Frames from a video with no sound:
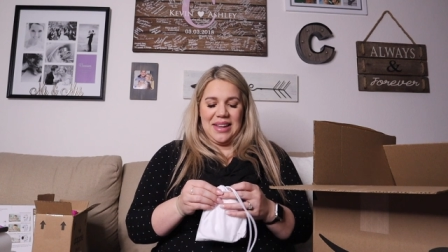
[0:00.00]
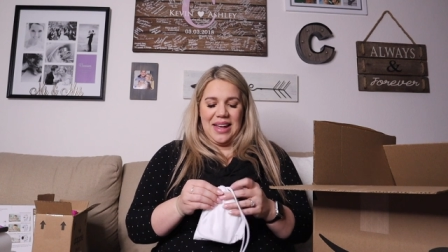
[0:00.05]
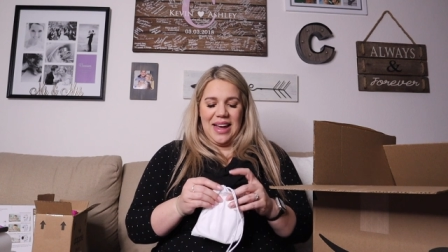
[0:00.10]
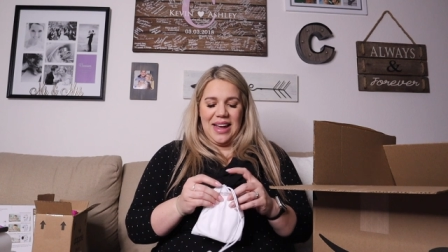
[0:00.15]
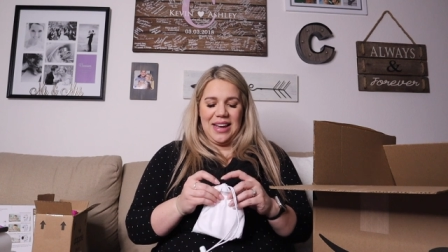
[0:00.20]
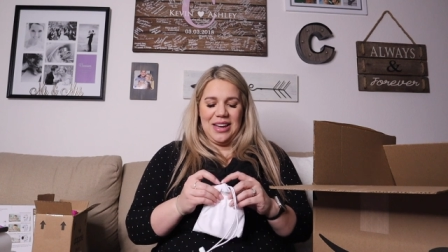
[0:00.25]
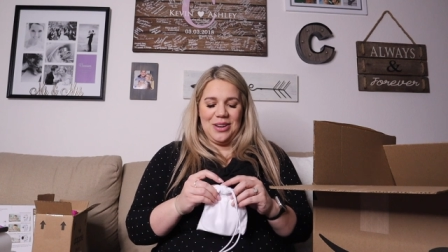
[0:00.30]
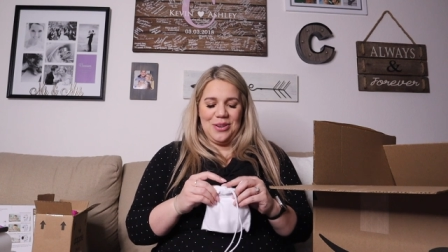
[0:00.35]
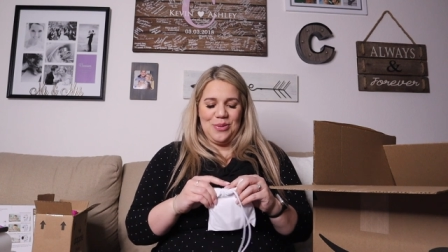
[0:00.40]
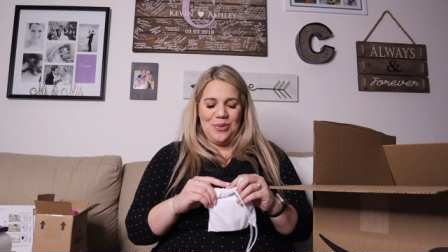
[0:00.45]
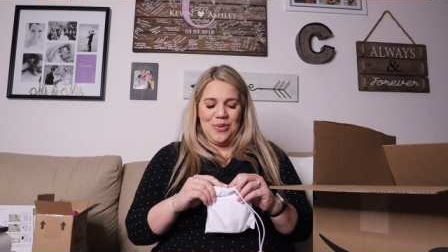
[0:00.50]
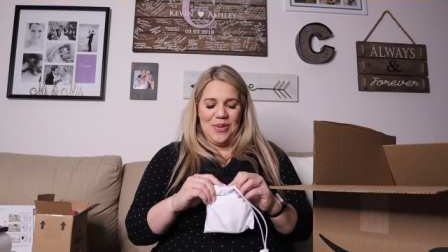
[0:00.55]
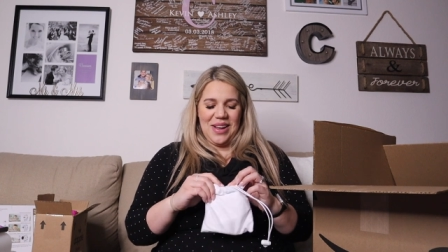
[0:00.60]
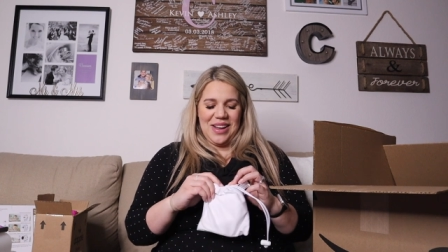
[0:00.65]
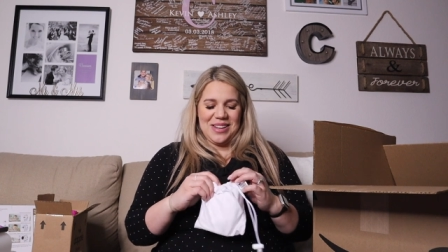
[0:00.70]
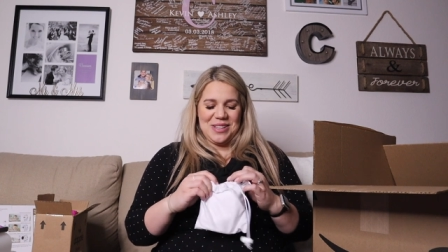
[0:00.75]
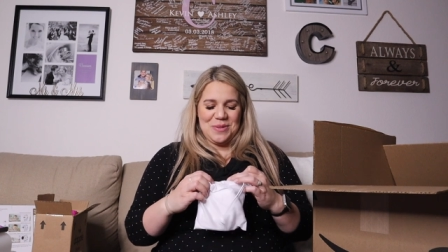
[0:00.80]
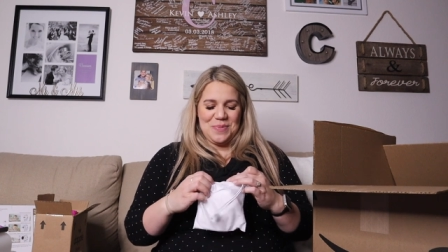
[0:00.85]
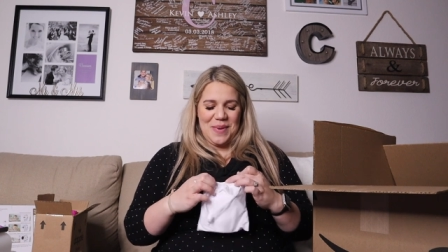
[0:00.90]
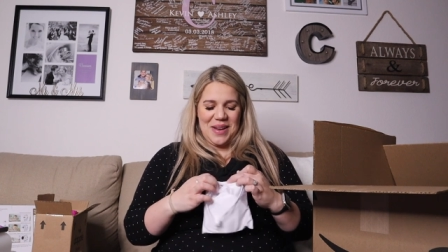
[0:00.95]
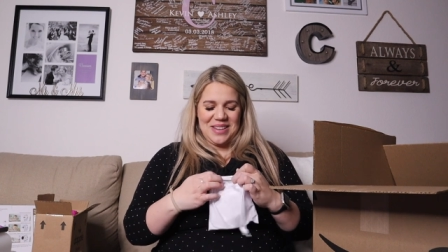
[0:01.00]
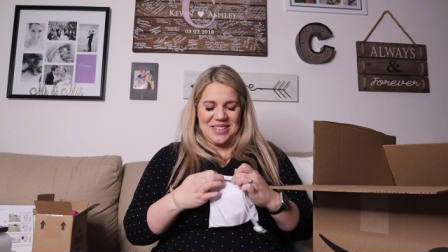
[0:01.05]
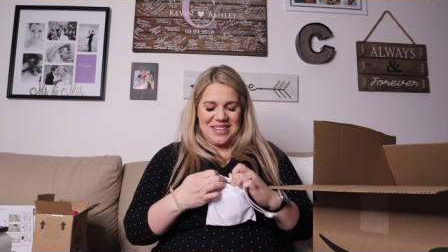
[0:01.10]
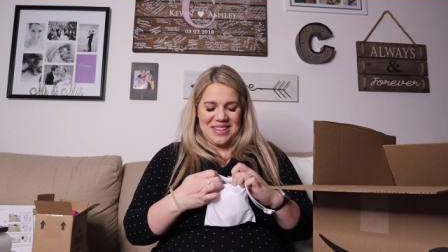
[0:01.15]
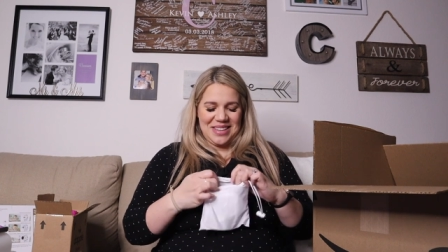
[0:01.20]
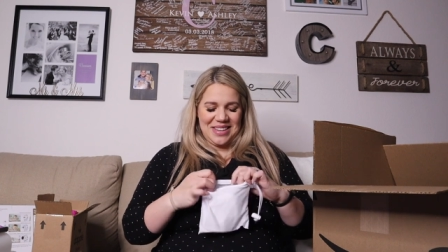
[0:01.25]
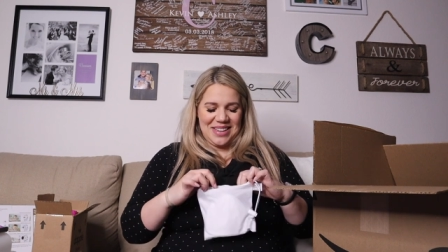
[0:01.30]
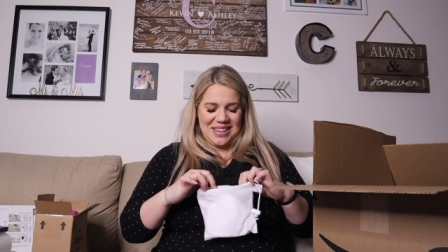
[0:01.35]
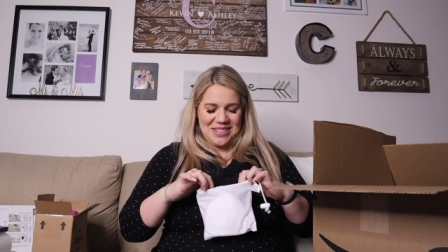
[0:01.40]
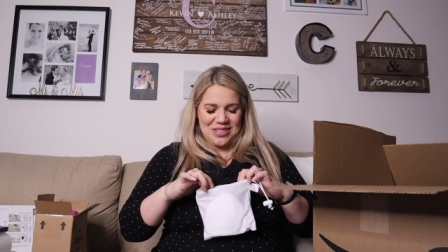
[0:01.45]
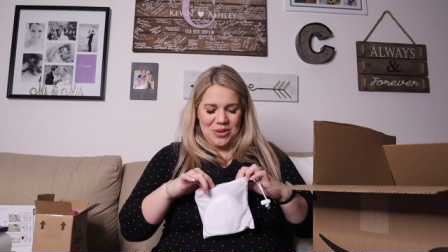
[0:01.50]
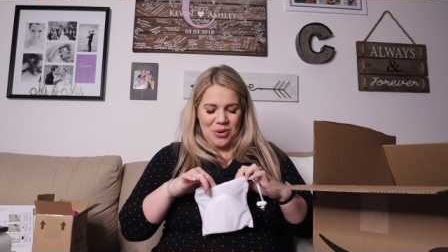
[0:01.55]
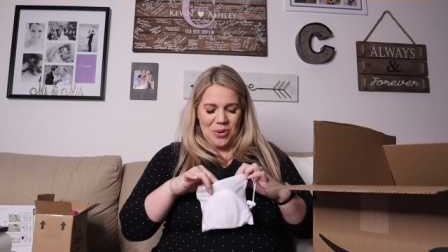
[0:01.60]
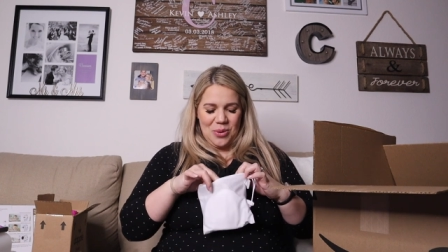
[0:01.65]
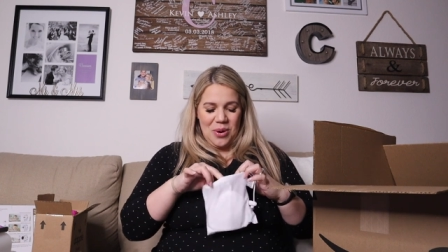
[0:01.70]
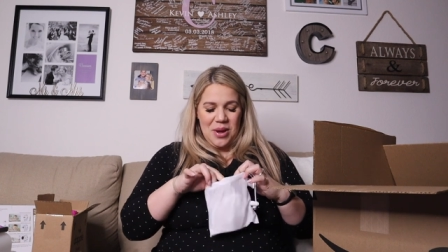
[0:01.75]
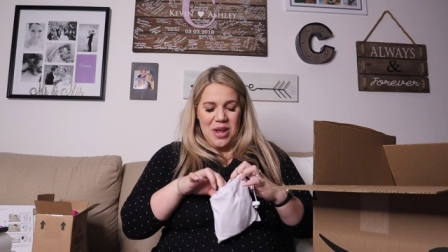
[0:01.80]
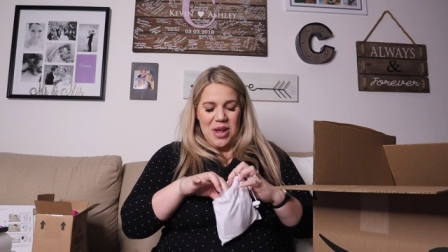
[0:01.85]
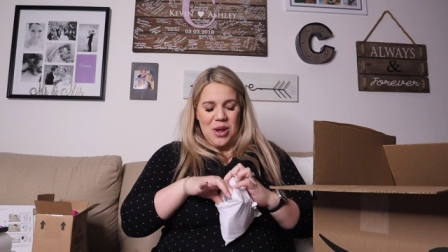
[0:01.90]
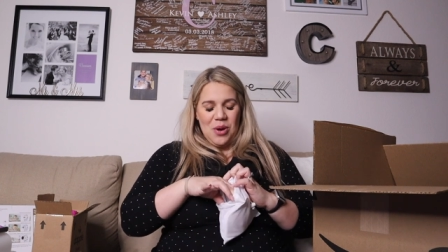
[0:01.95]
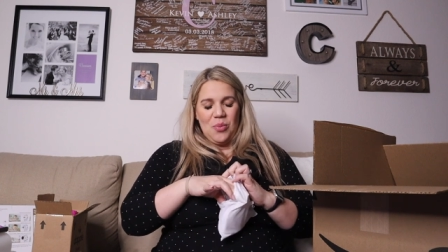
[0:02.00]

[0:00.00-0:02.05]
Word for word: life. It's basically so